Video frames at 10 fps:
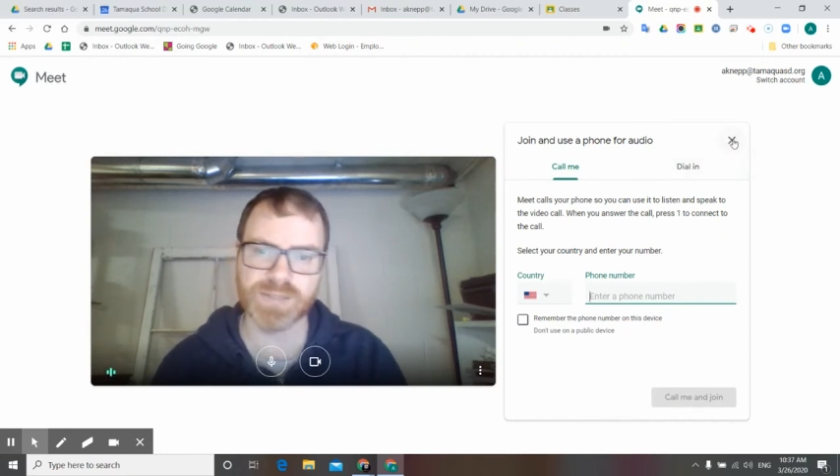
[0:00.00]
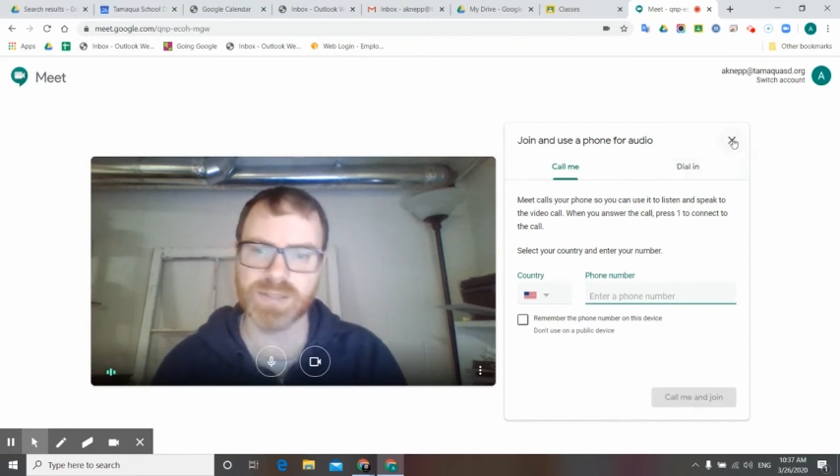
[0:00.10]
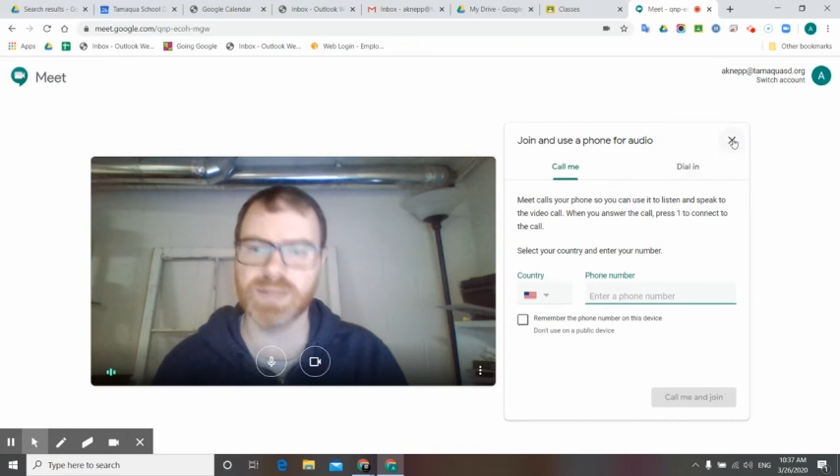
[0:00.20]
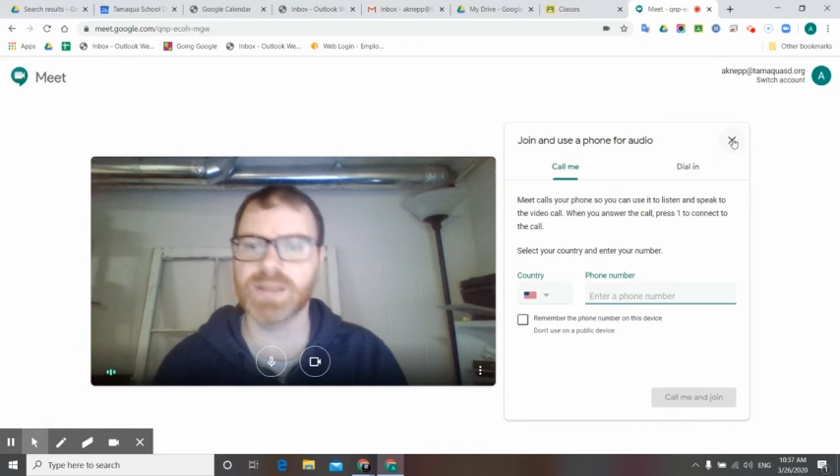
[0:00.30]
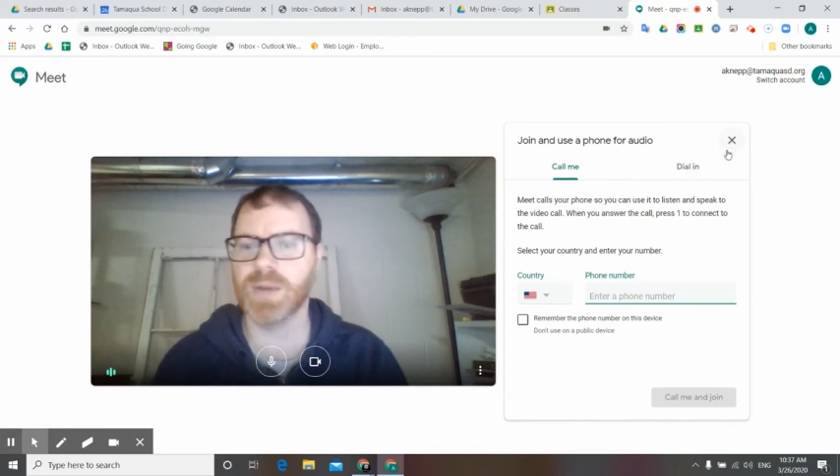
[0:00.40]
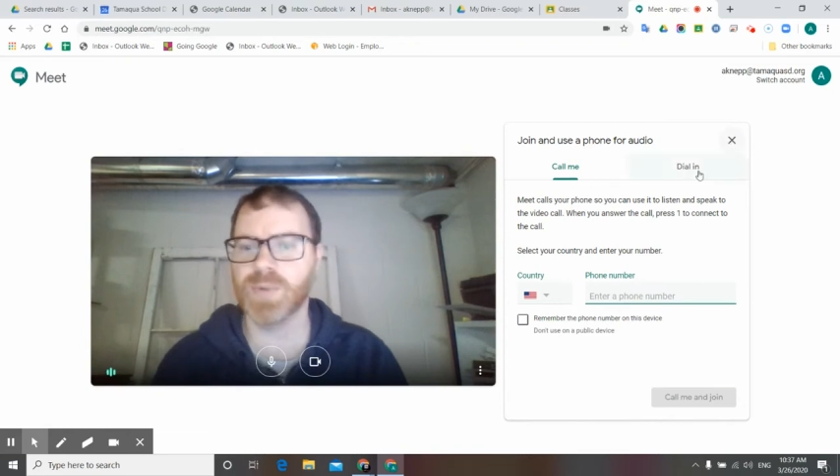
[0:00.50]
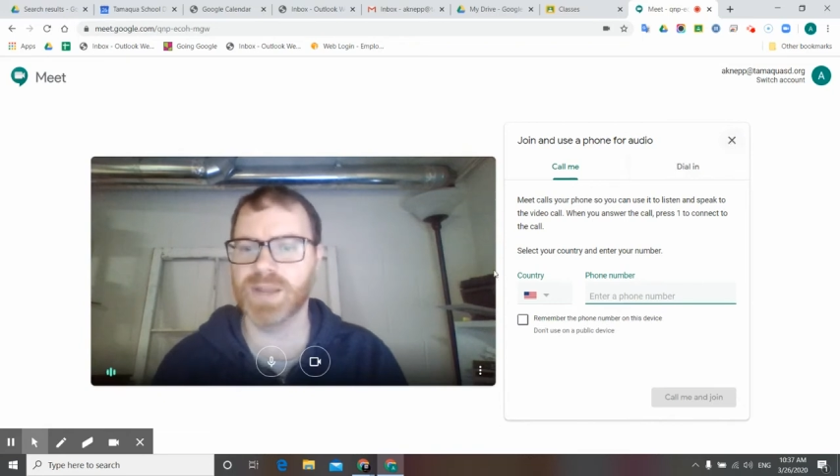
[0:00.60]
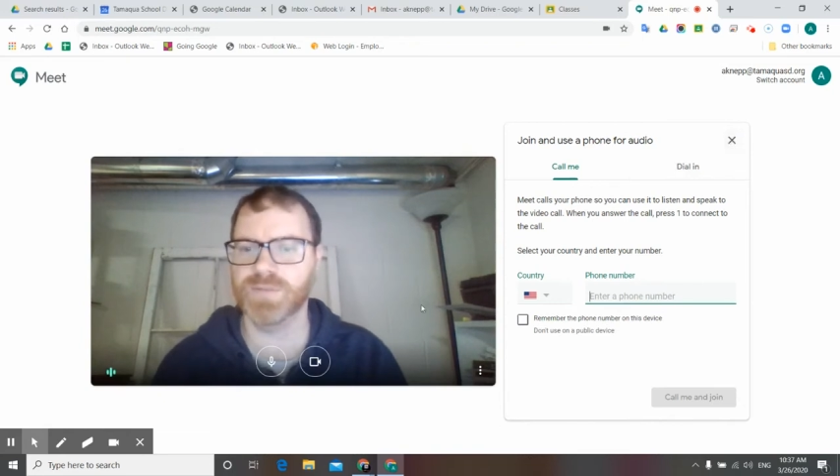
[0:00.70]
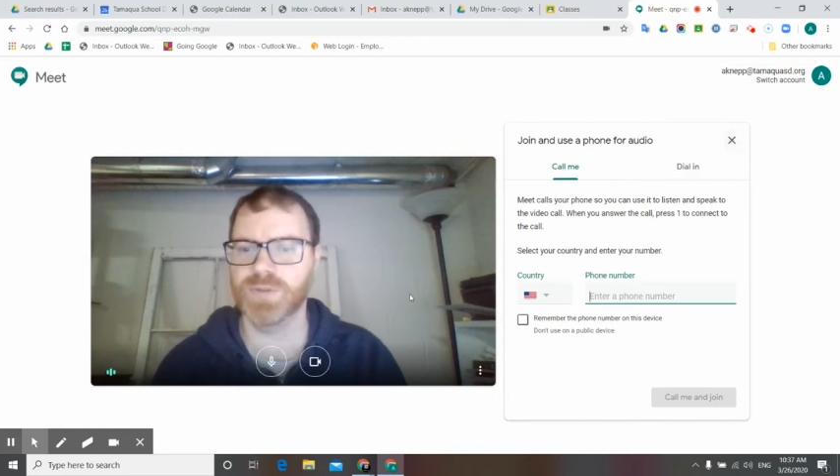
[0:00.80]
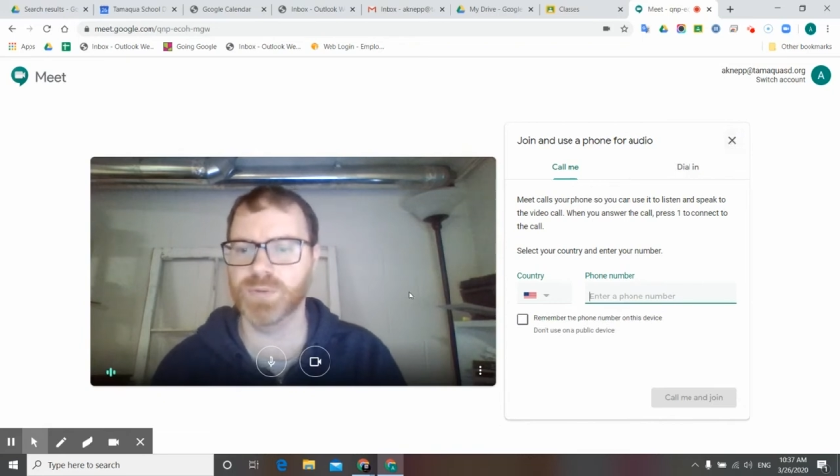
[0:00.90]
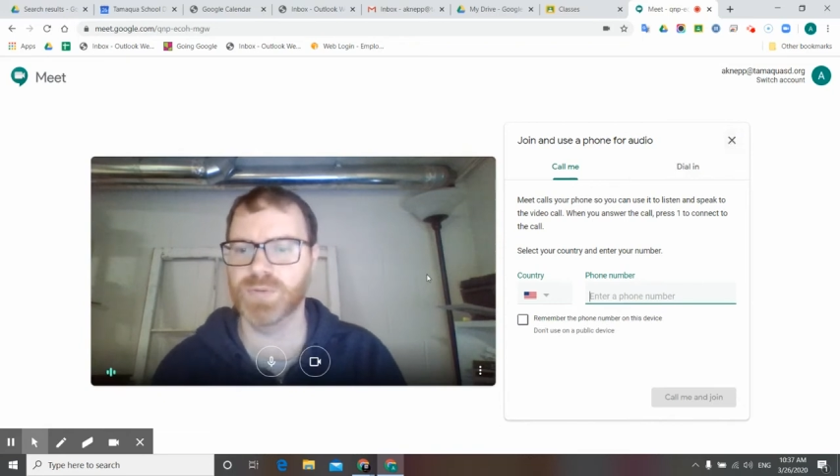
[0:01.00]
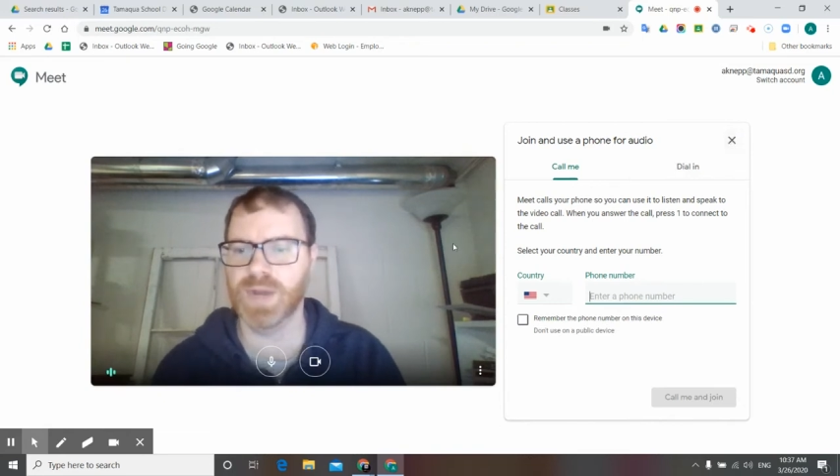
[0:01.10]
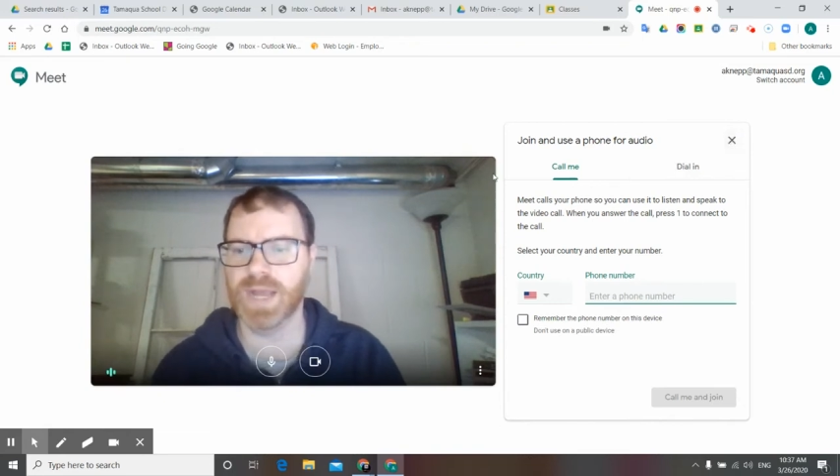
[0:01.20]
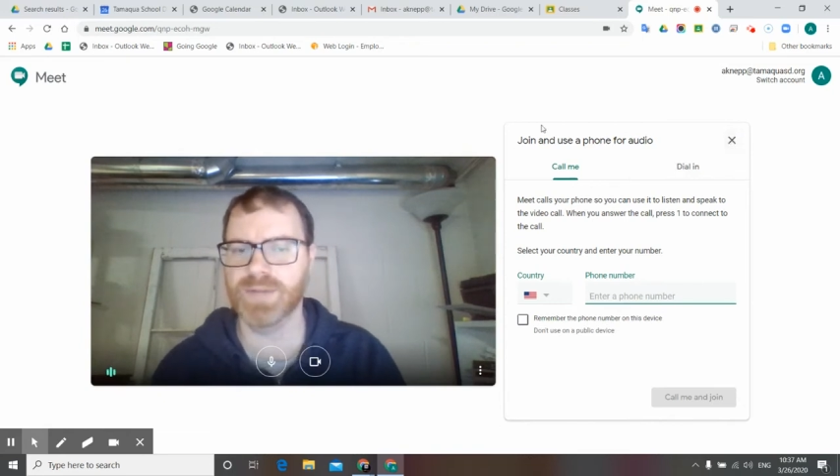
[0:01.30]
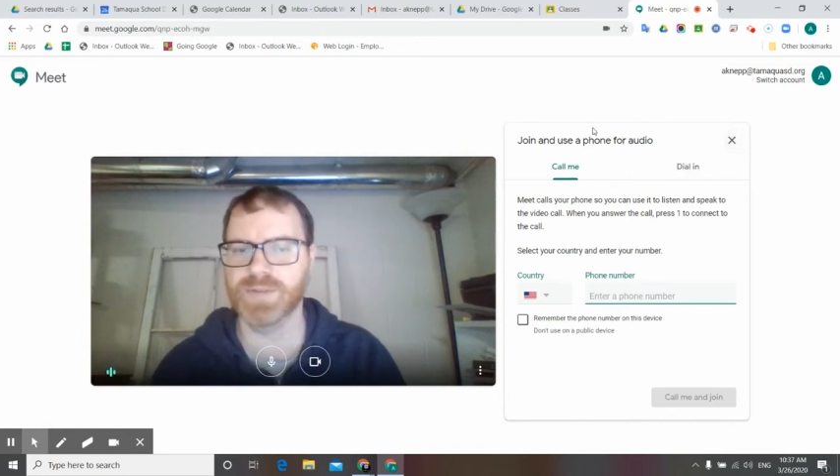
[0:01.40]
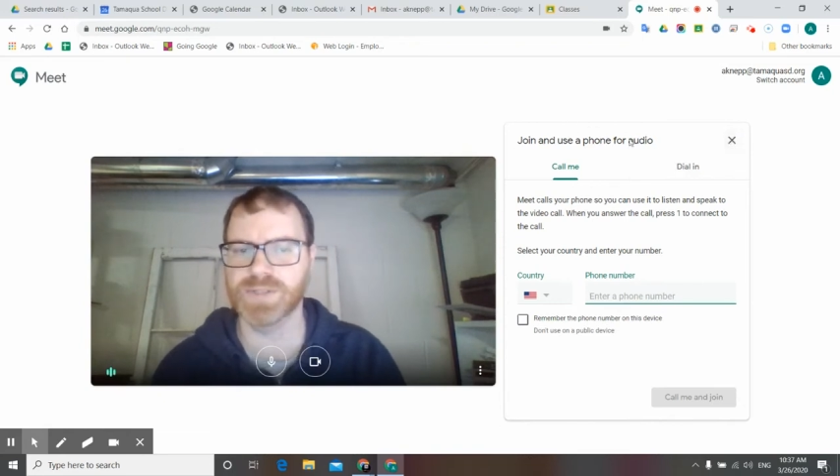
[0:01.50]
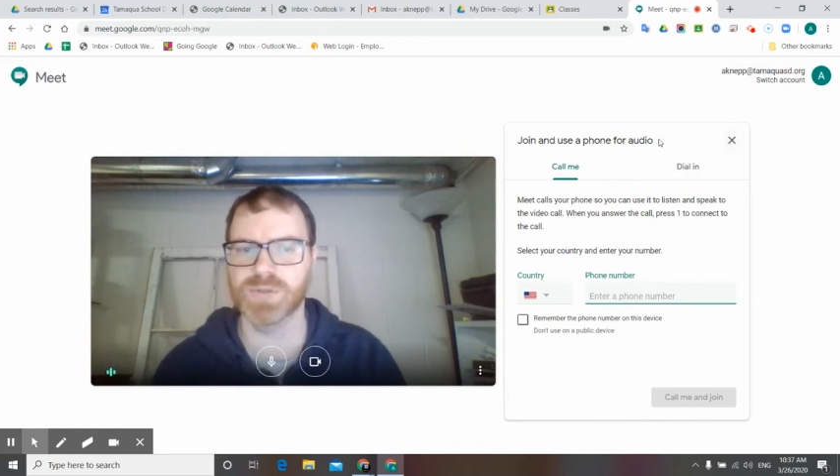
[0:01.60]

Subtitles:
that way, if you have a